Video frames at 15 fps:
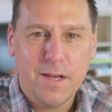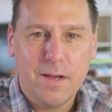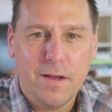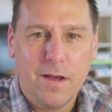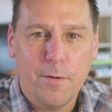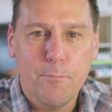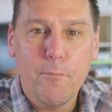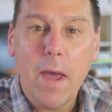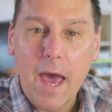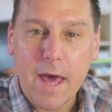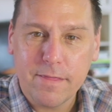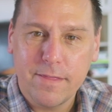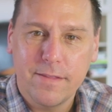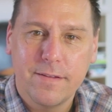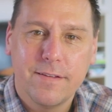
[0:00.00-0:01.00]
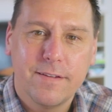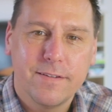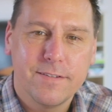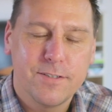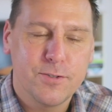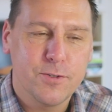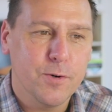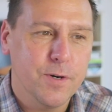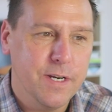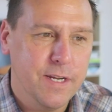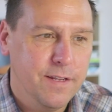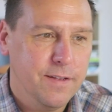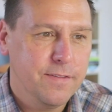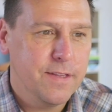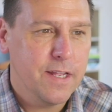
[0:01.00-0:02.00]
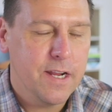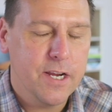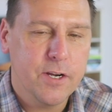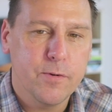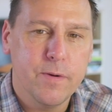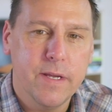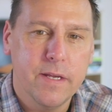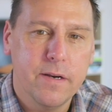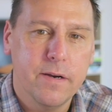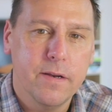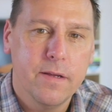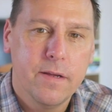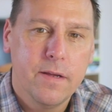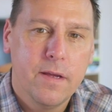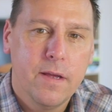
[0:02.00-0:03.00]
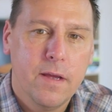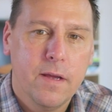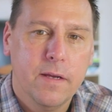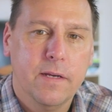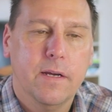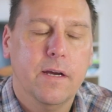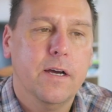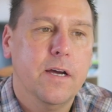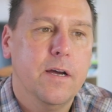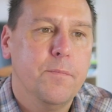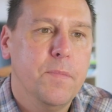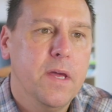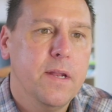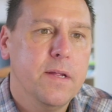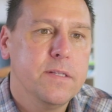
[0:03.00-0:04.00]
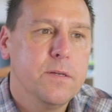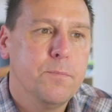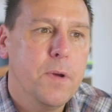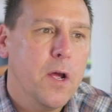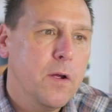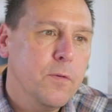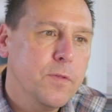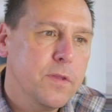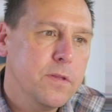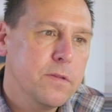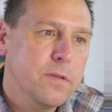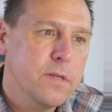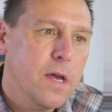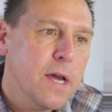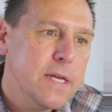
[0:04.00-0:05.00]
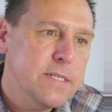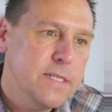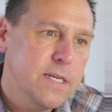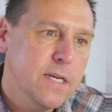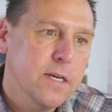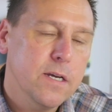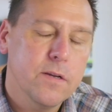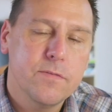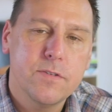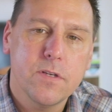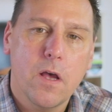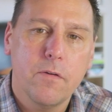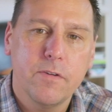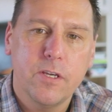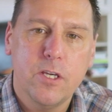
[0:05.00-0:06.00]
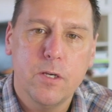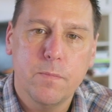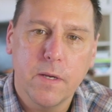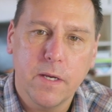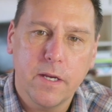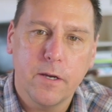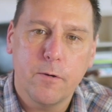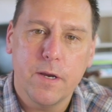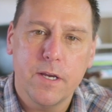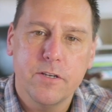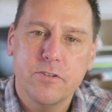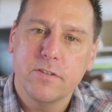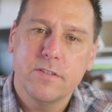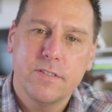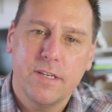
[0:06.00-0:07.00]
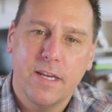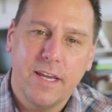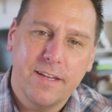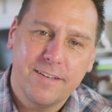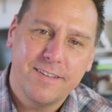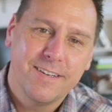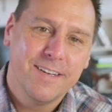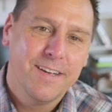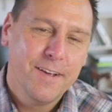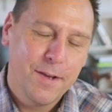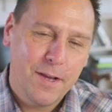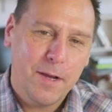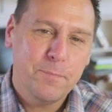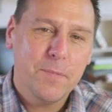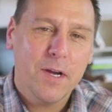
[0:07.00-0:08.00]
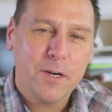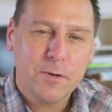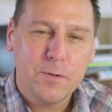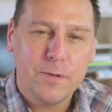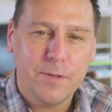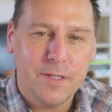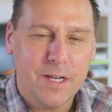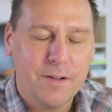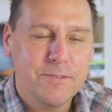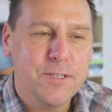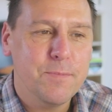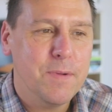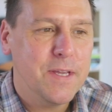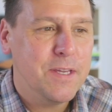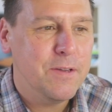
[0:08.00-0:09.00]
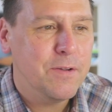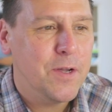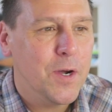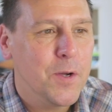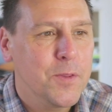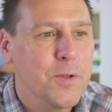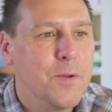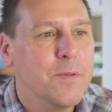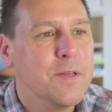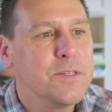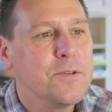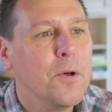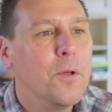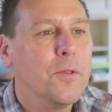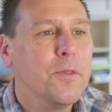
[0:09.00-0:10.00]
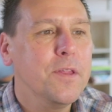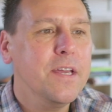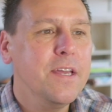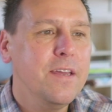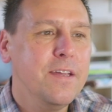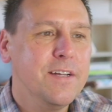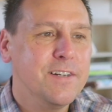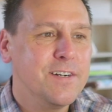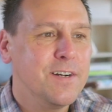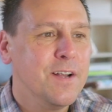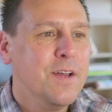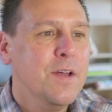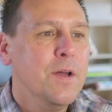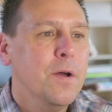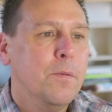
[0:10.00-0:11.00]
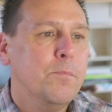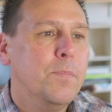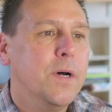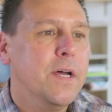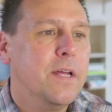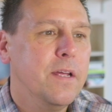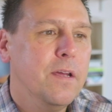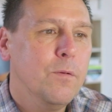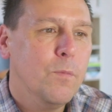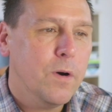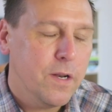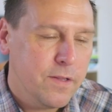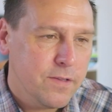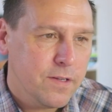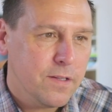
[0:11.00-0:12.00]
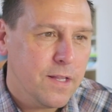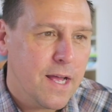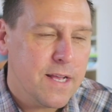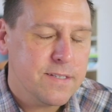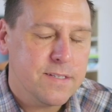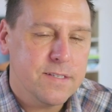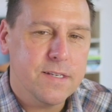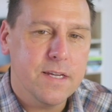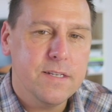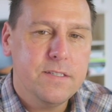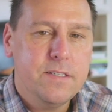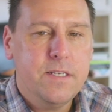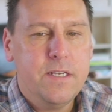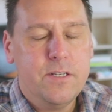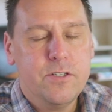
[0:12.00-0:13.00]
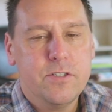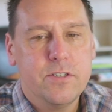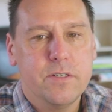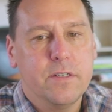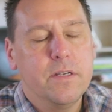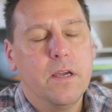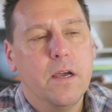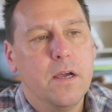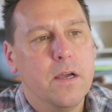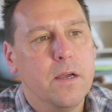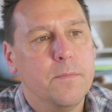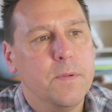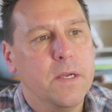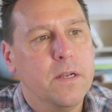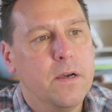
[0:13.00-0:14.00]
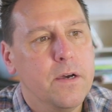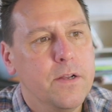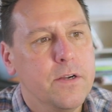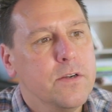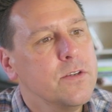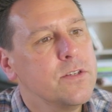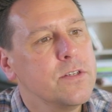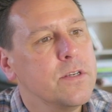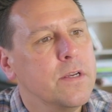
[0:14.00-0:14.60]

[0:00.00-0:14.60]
math story that I created, and it's about the idea of solving cubic equations. And I'm not cruel enough to make you go through this whole thing here, but in one of the classes I teach in honors,